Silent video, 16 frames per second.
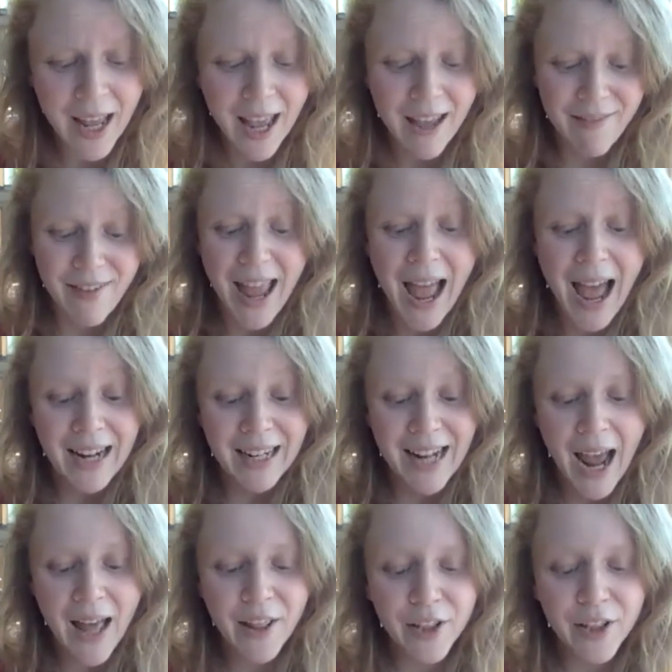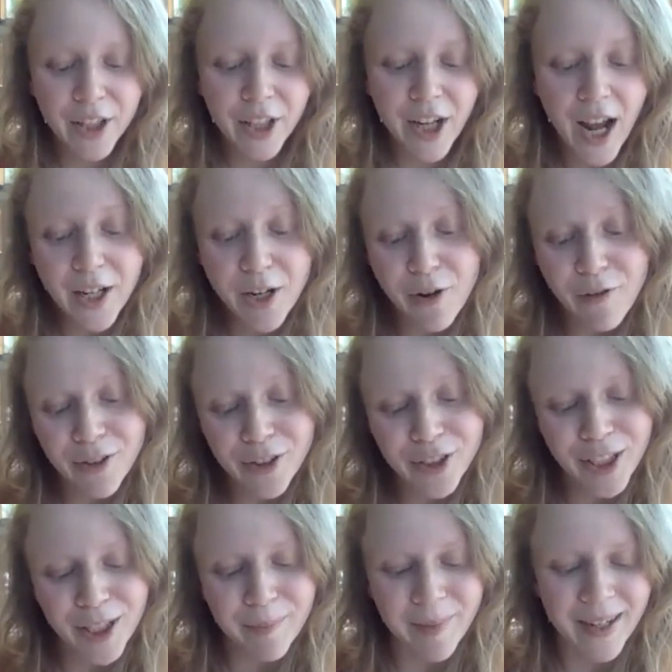If I had a calendar, I'd know for
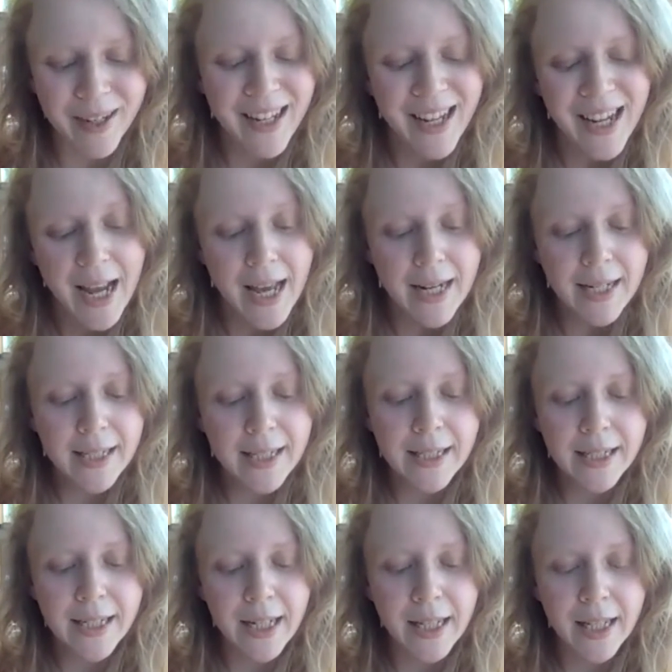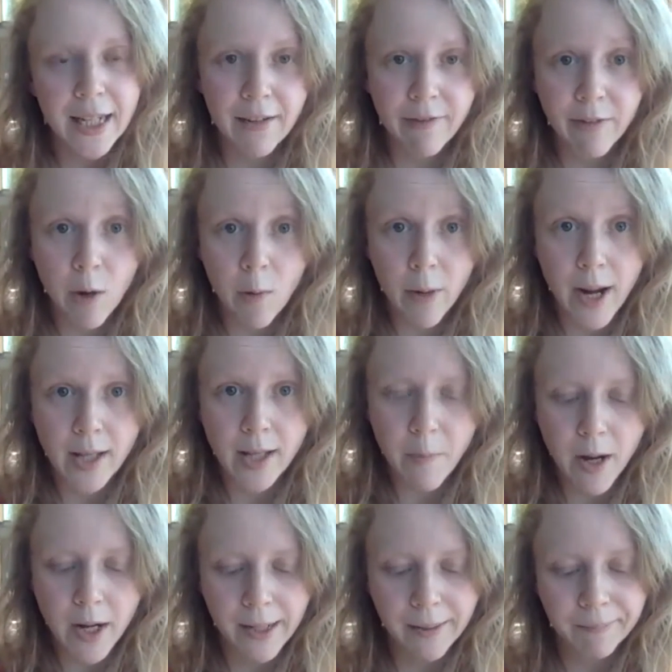sure, but it isn't stealing if no one has
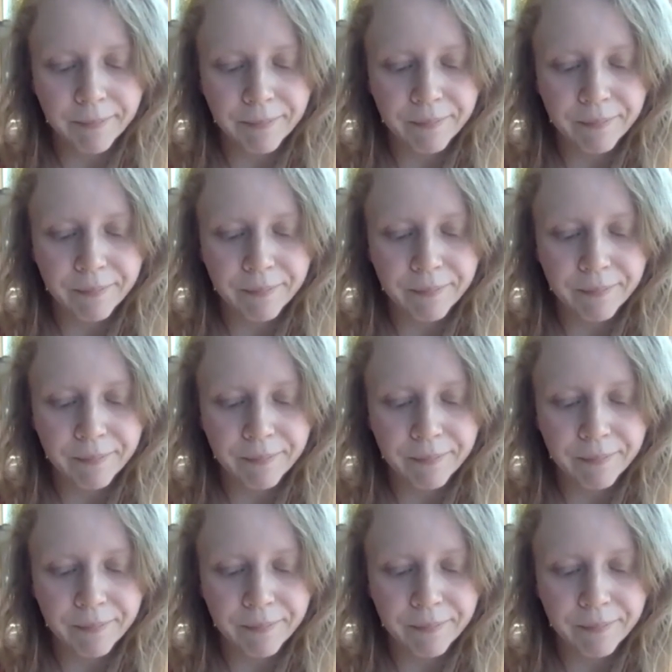money.